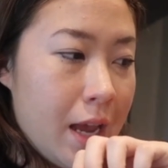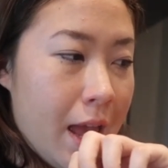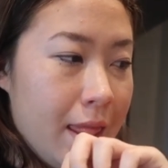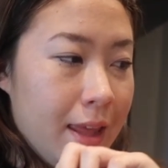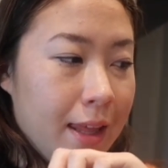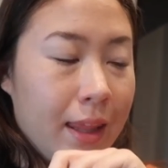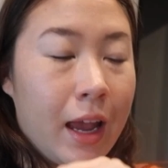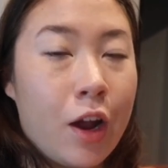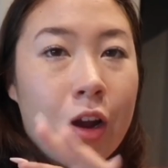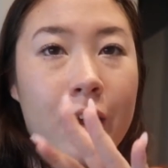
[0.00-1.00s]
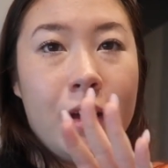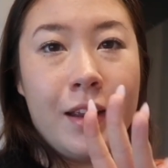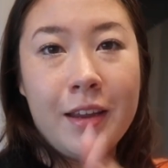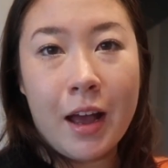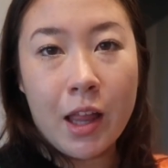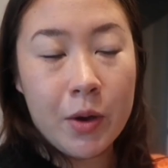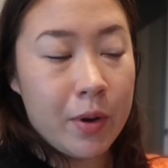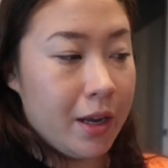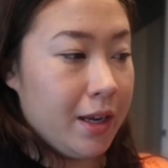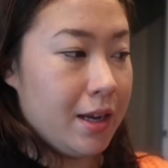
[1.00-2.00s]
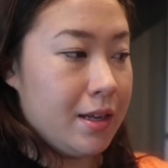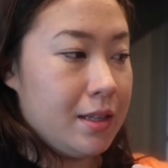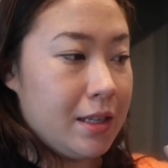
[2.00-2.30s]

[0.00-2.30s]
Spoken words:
and then like yellow onions